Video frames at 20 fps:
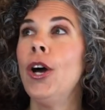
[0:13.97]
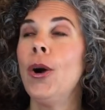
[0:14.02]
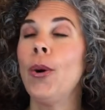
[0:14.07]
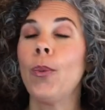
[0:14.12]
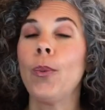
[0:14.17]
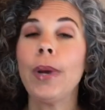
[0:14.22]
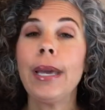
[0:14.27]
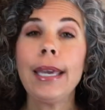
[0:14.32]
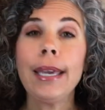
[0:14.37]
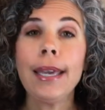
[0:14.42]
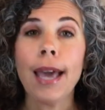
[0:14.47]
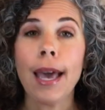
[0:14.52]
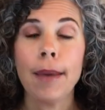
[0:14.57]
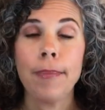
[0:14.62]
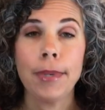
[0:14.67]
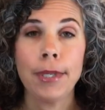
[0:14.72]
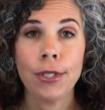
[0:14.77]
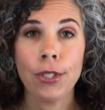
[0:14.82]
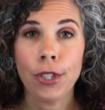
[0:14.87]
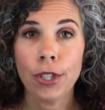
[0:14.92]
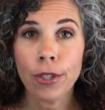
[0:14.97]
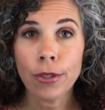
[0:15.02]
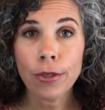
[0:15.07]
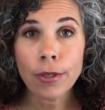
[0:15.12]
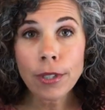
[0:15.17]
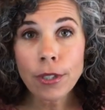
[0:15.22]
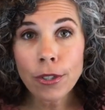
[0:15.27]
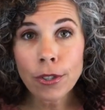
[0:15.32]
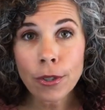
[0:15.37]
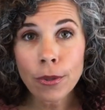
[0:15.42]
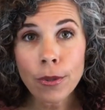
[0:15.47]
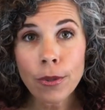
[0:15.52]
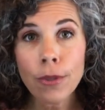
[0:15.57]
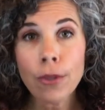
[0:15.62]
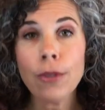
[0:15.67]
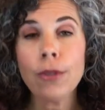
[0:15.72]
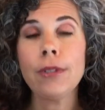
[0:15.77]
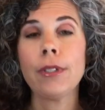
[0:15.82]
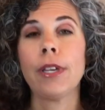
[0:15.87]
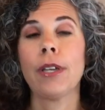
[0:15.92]
We have been touring
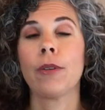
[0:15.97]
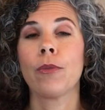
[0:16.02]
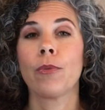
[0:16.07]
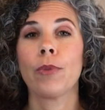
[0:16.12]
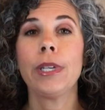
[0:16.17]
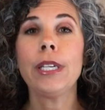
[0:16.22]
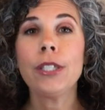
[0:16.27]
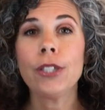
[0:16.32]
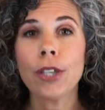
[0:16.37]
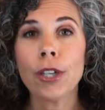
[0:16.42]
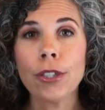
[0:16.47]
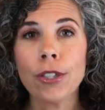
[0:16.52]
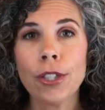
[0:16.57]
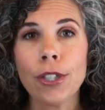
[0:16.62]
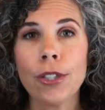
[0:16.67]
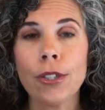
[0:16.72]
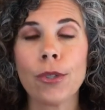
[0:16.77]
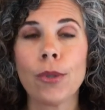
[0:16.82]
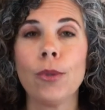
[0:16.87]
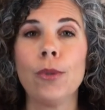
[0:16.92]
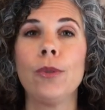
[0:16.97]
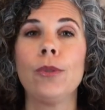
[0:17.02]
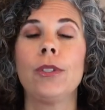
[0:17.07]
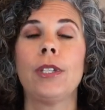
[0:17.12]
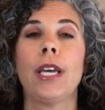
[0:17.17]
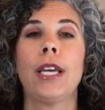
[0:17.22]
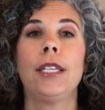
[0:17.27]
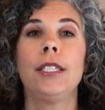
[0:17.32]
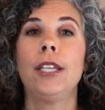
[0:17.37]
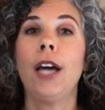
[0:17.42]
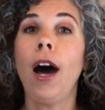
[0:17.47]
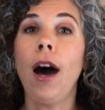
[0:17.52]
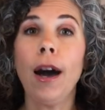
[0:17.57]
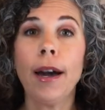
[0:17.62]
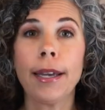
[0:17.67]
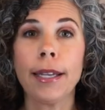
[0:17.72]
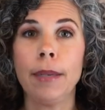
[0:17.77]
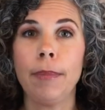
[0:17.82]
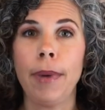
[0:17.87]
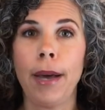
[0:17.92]
schools and researching schools and
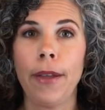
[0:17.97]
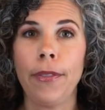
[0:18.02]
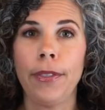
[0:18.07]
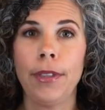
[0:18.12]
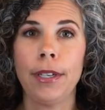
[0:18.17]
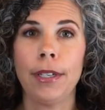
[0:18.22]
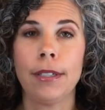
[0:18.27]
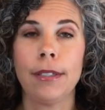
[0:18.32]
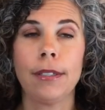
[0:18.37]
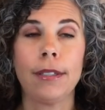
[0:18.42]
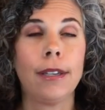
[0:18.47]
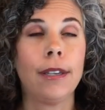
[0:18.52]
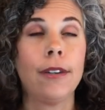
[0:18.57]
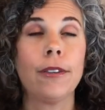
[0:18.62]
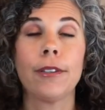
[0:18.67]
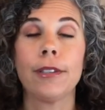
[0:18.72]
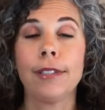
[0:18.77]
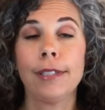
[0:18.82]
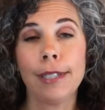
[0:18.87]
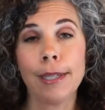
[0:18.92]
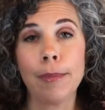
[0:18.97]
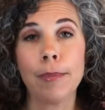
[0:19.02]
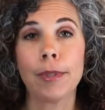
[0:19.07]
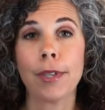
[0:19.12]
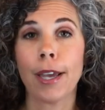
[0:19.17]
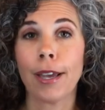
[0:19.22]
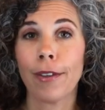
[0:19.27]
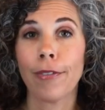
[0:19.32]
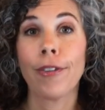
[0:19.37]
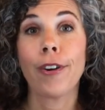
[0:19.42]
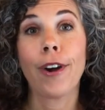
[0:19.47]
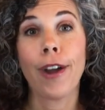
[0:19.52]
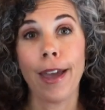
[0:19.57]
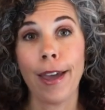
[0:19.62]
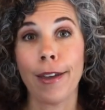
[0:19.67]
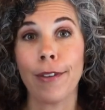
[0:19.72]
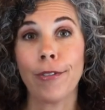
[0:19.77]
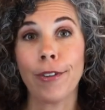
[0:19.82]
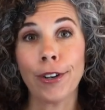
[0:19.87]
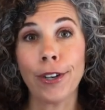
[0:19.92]
talking about this, you know, it seems like
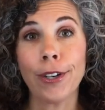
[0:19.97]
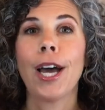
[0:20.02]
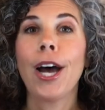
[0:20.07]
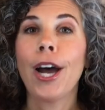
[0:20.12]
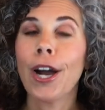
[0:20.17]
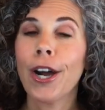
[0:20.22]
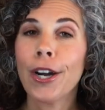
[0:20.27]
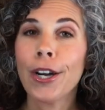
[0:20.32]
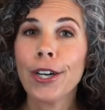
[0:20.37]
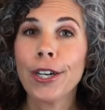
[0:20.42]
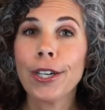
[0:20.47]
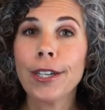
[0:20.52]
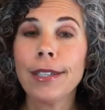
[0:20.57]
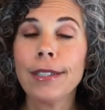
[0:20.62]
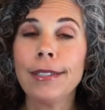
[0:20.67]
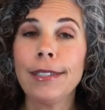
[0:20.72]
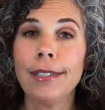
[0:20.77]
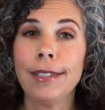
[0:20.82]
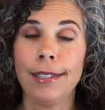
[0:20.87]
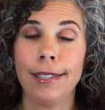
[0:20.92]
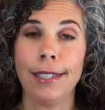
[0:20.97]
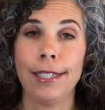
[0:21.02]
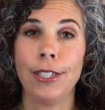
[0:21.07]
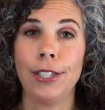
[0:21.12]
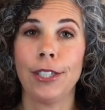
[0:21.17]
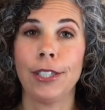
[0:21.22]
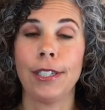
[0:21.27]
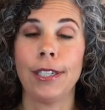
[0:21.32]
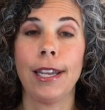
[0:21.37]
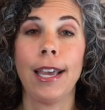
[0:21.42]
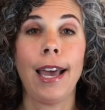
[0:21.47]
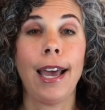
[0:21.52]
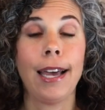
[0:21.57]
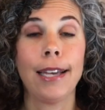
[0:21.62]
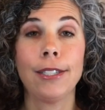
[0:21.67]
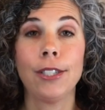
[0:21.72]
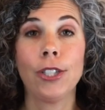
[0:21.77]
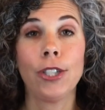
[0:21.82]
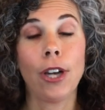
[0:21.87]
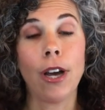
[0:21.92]
forever. Her decision
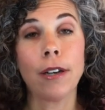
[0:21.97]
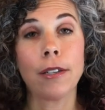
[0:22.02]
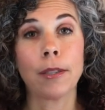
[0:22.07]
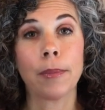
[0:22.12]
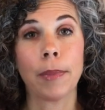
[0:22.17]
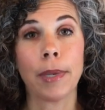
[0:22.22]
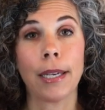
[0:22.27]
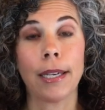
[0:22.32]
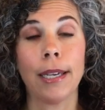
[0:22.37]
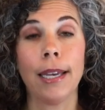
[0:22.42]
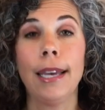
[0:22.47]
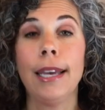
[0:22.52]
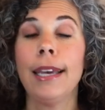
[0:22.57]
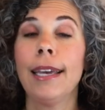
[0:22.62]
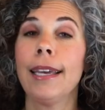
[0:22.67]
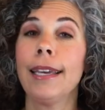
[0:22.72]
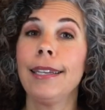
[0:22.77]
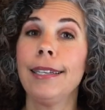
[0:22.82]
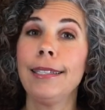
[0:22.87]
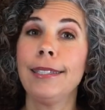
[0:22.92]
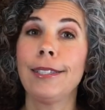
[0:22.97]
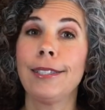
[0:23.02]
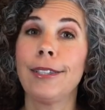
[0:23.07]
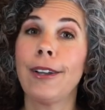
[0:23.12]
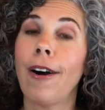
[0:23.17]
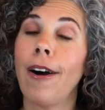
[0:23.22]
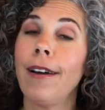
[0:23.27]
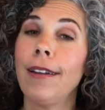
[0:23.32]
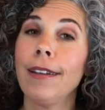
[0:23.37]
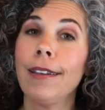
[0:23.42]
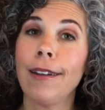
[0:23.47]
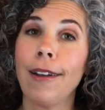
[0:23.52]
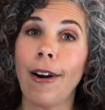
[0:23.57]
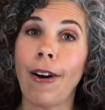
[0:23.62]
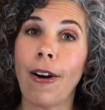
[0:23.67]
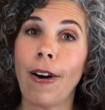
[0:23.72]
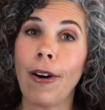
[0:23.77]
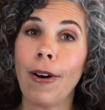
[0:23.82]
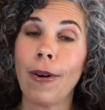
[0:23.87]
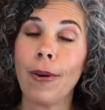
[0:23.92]
has shocked me. It is not at
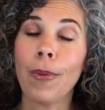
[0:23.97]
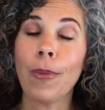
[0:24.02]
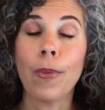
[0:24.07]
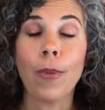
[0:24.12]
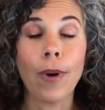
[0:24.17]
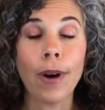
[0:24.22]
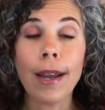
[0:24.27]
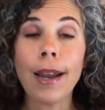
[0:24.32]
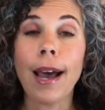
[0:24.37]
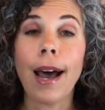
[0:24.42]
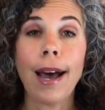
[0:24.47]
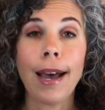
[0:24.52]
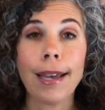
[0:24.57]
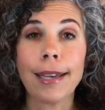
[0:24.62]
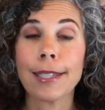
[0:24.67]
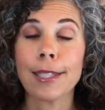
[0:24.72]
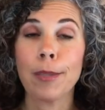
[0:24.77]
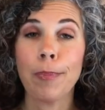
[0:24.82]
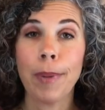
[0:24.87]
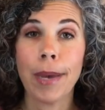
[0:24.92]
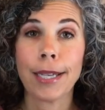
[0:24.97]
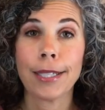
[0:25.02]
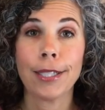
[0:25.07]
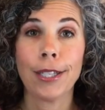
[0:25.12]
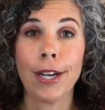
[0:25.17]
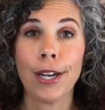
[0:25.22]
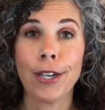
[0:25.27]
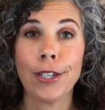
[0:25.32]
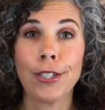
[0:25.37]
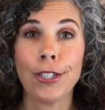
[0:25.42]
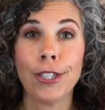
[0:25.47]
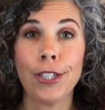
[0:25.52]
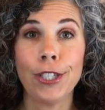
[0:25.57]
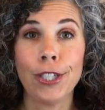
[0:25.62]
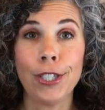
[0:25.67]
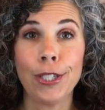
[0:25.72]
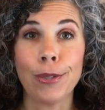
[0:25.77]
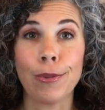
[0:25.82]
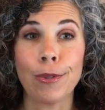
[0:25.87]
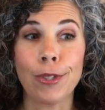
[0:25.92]
all what I expected her to
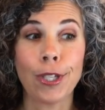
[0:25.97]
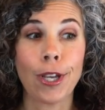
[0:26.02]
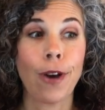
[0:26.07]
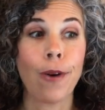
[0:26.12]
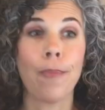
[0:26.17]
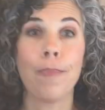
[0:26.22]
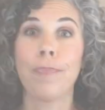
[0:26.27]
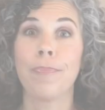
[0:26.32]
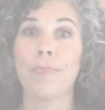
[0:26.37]
choose. So